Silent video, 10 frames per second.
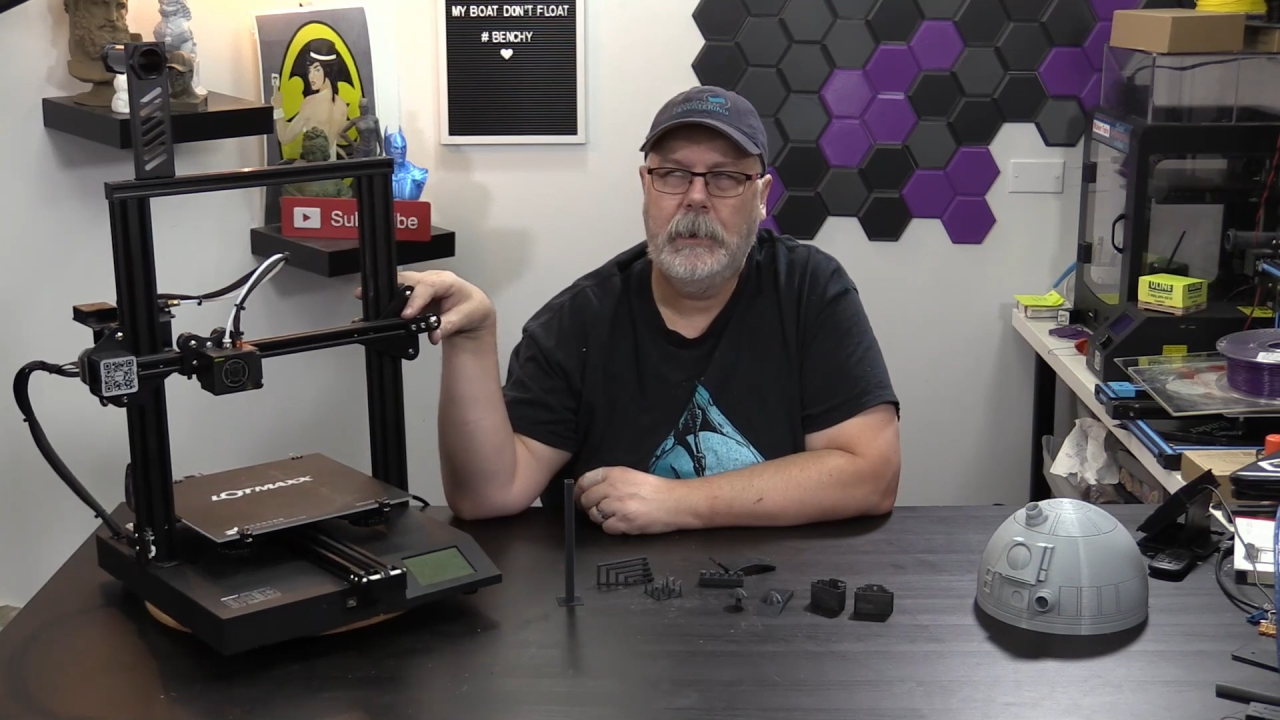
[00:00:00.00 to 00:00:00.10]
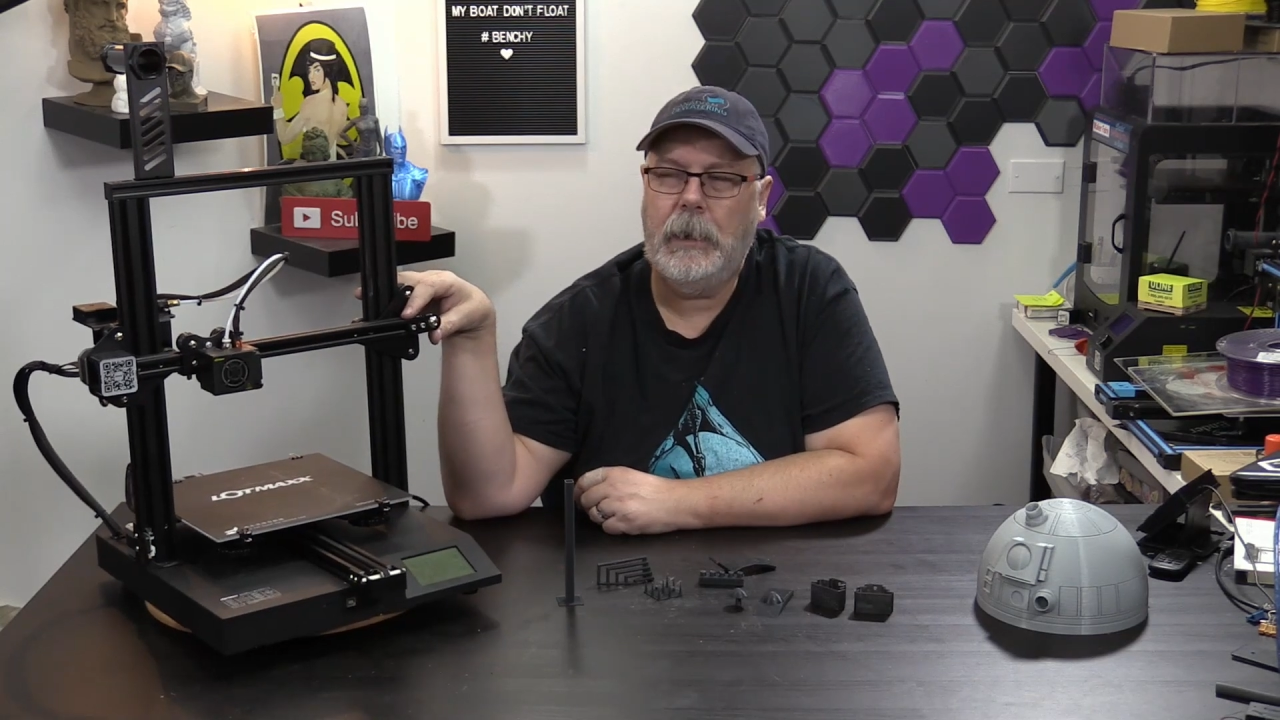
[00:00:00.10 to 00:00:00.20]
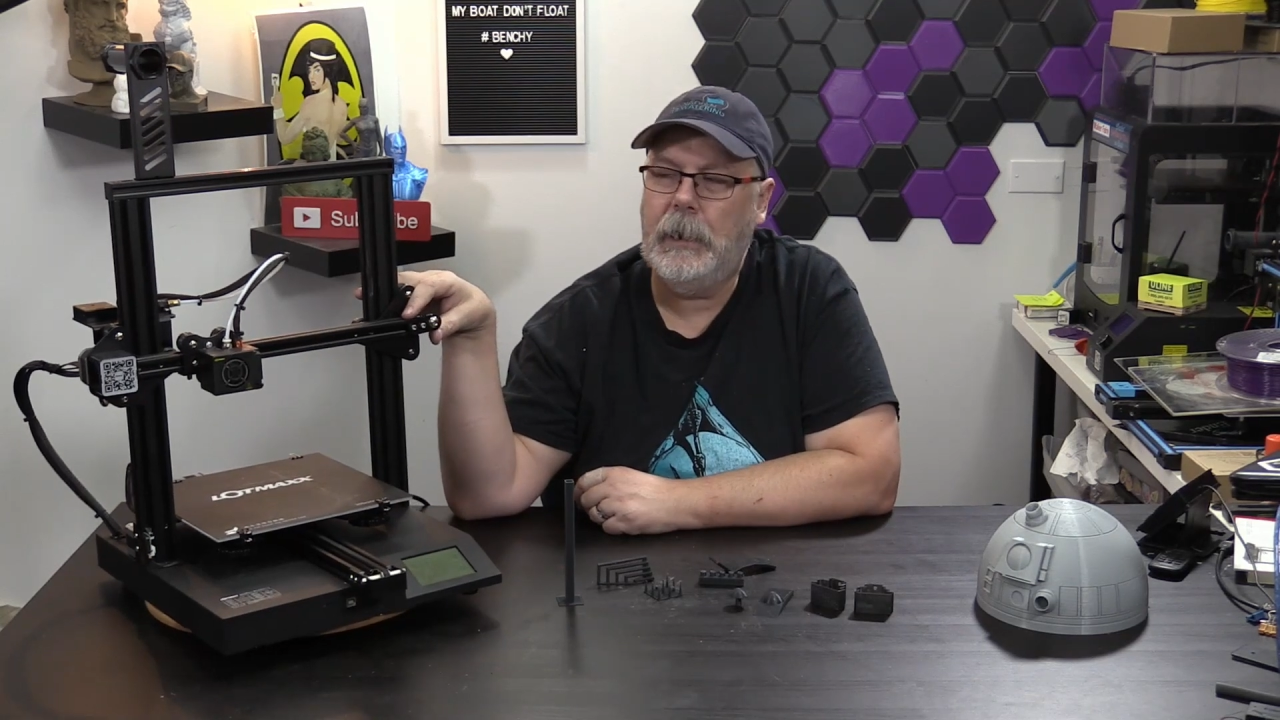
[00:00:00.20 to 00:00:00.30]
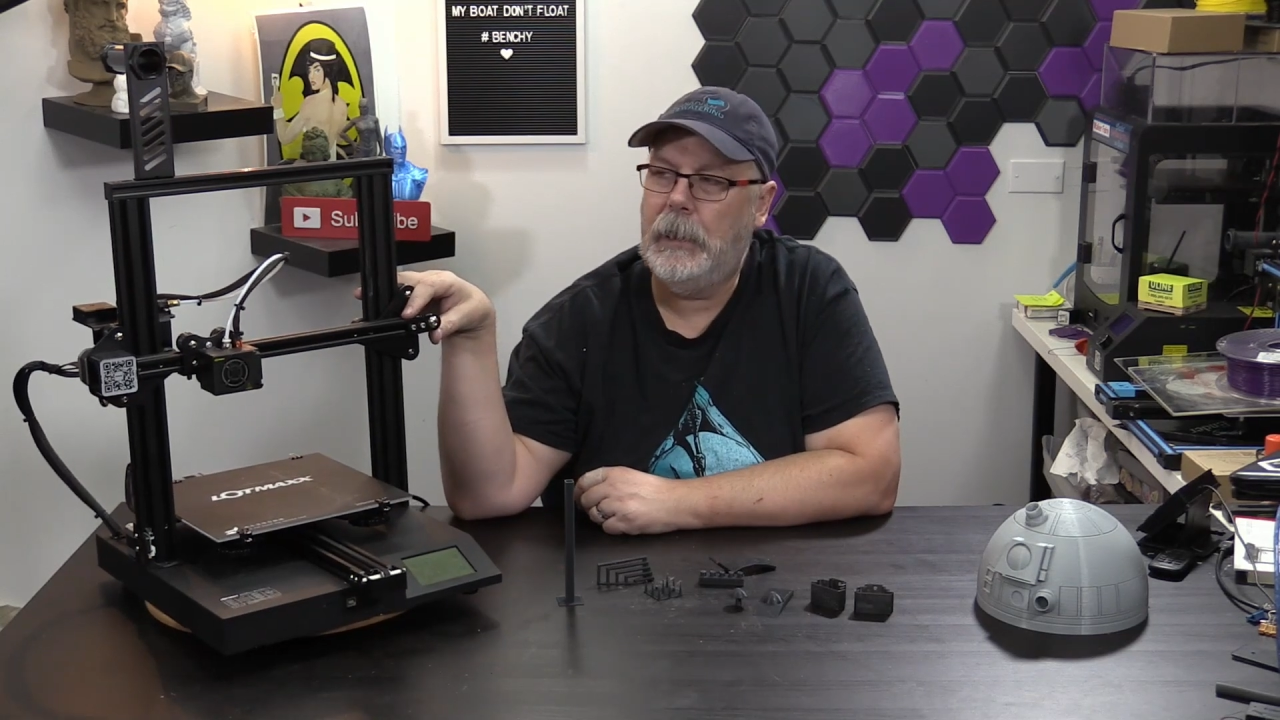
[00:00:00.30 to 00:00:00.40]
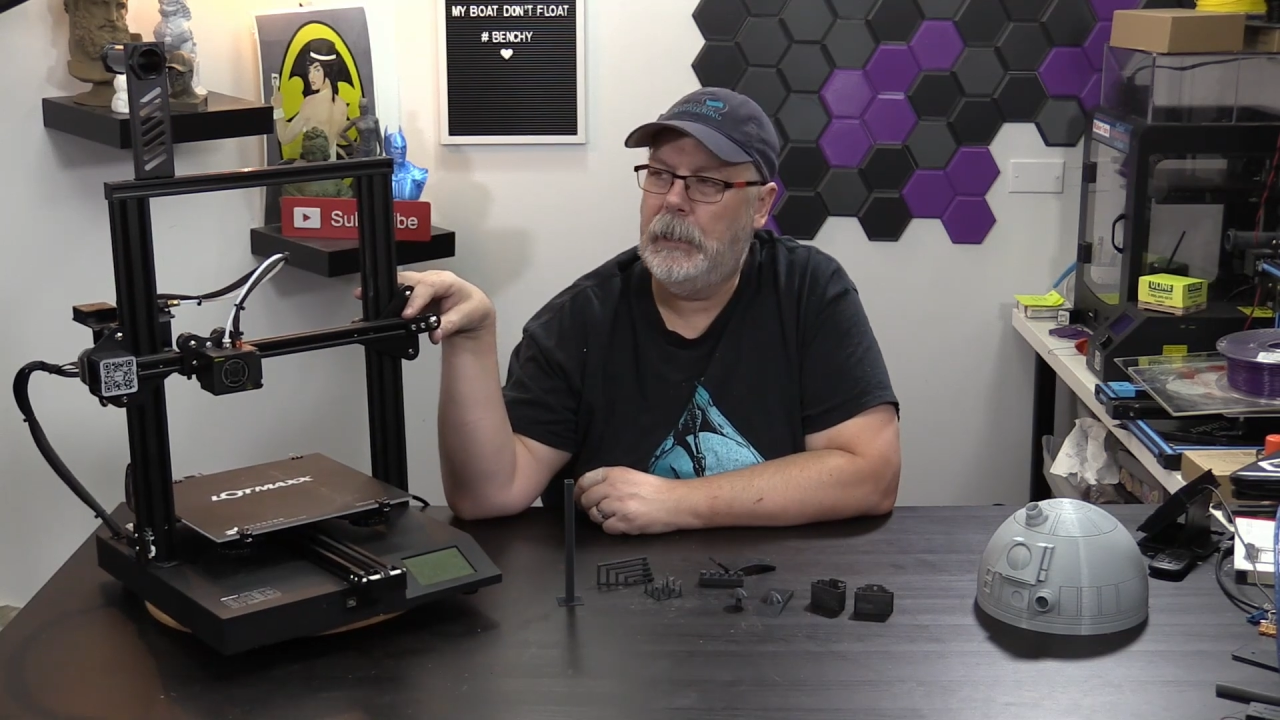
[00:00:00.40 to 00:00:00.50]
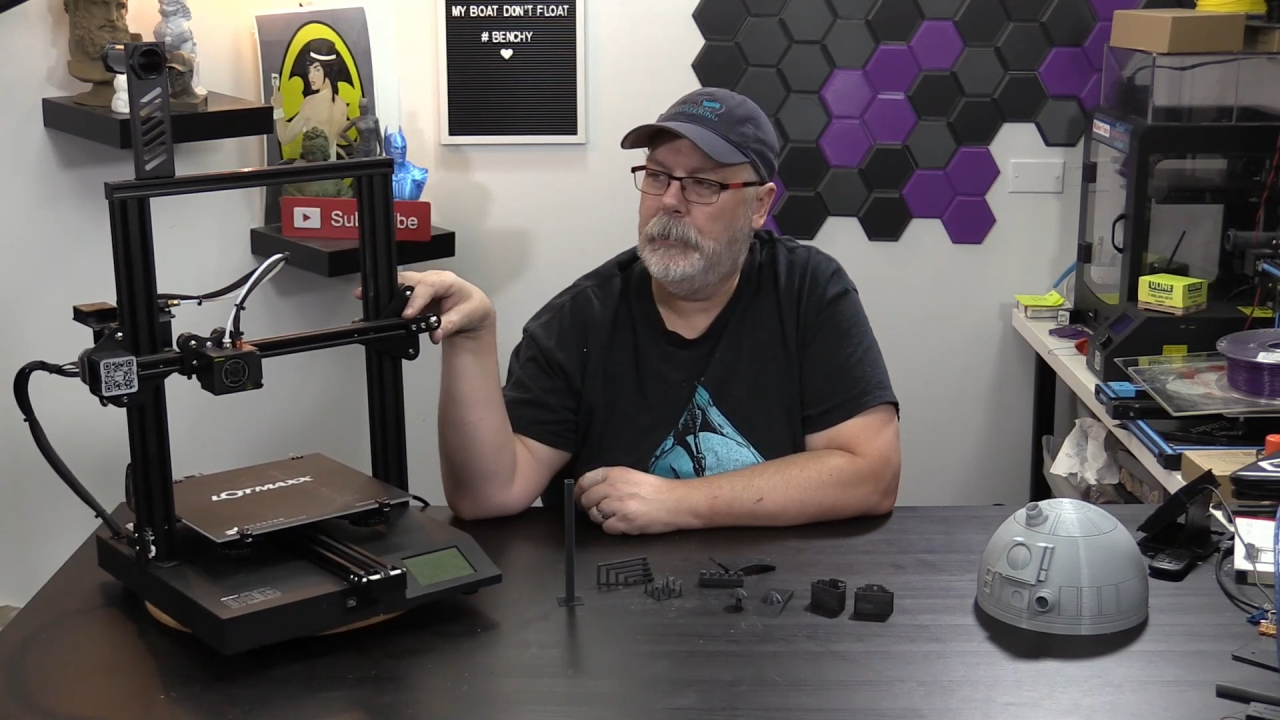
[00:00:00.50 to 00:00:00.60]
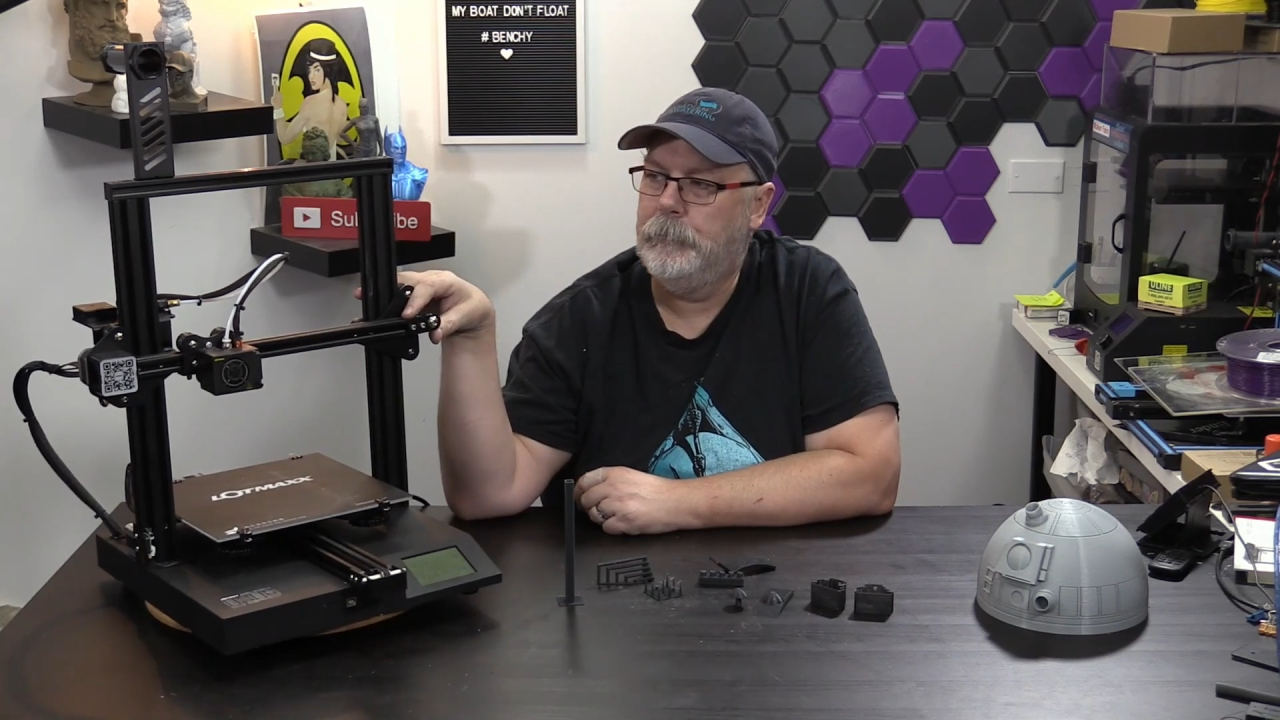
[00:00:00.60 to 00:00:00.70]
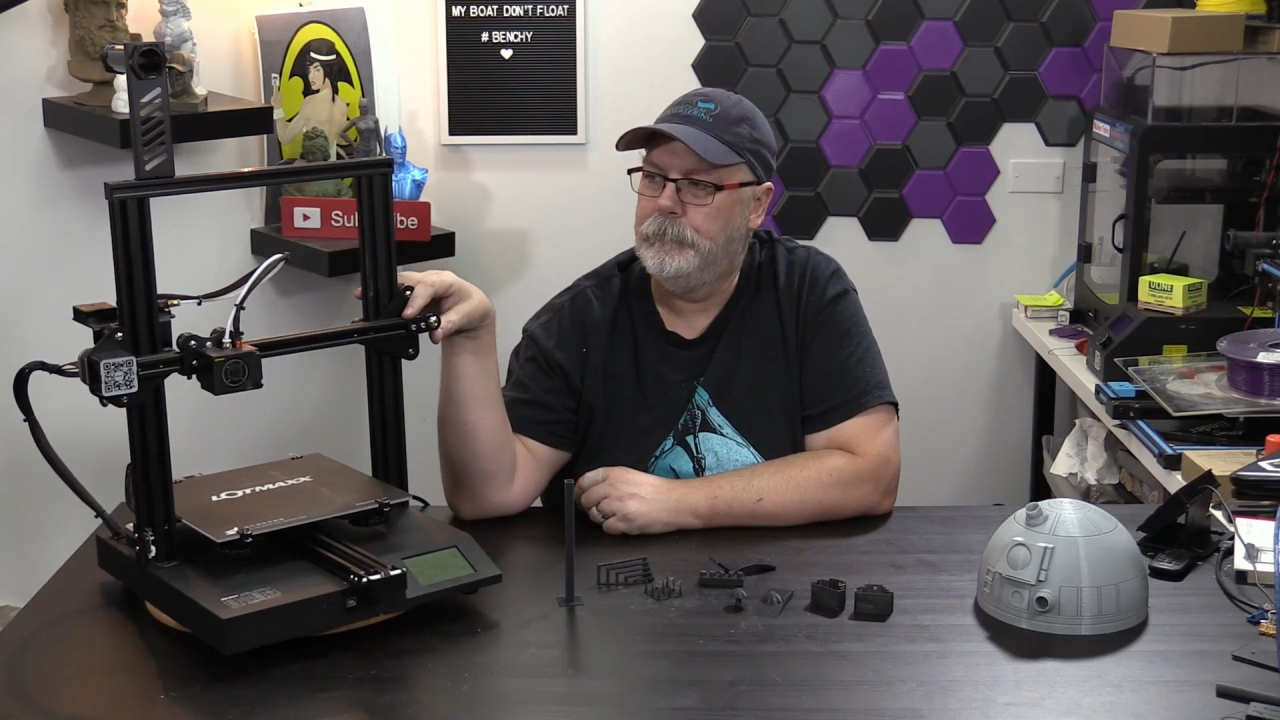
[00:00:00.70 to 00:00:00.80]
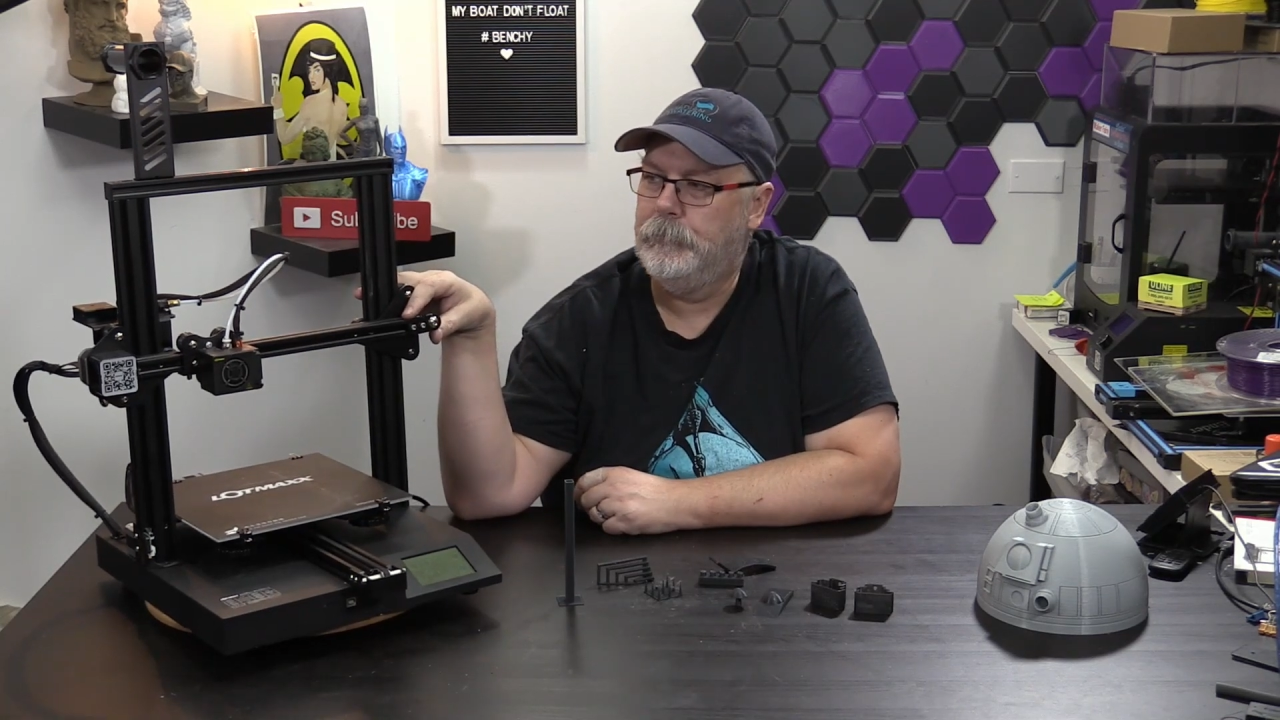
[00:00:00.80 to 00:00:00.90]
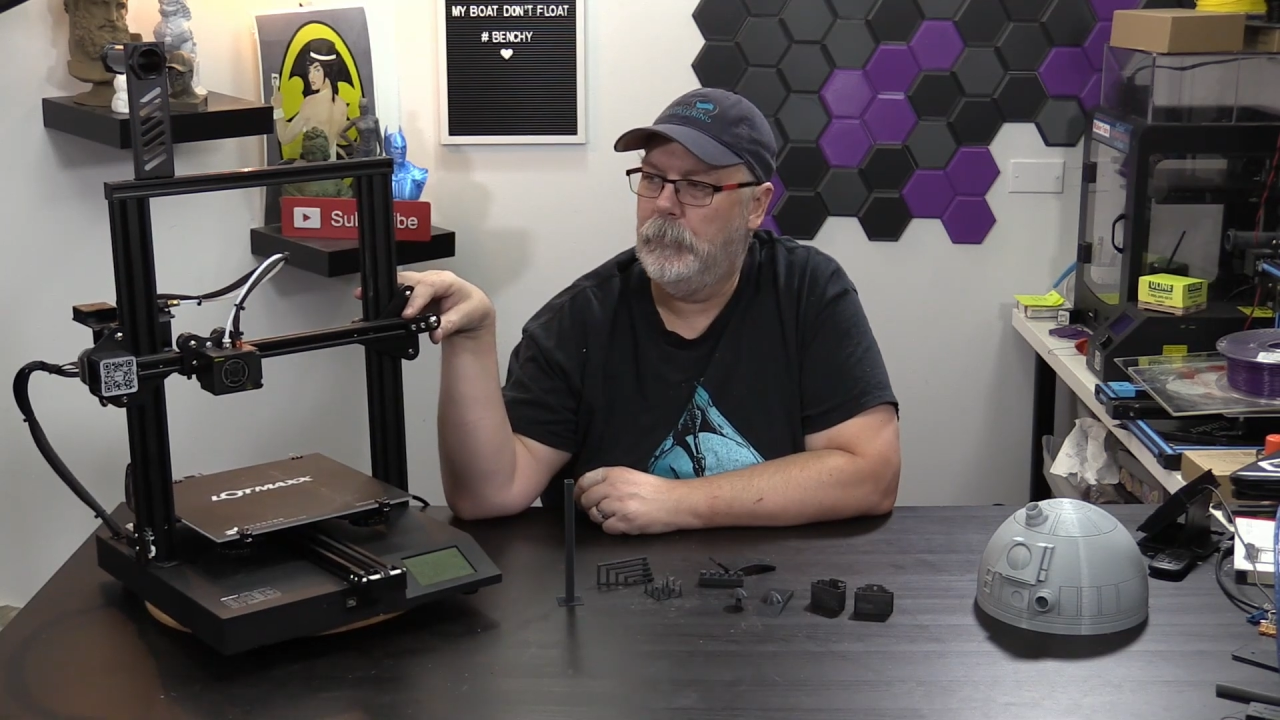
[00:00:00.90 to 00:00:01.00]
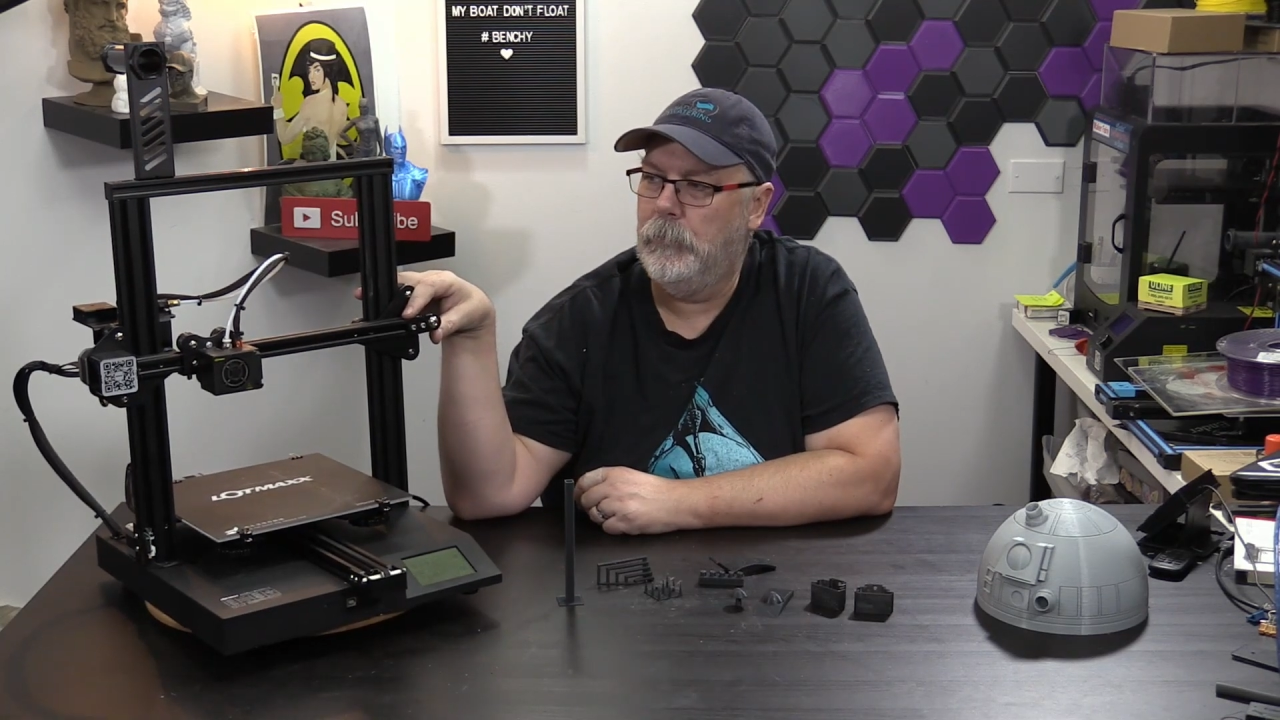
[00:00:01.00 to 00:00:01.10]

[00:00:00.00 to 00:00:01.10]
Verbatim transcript: um,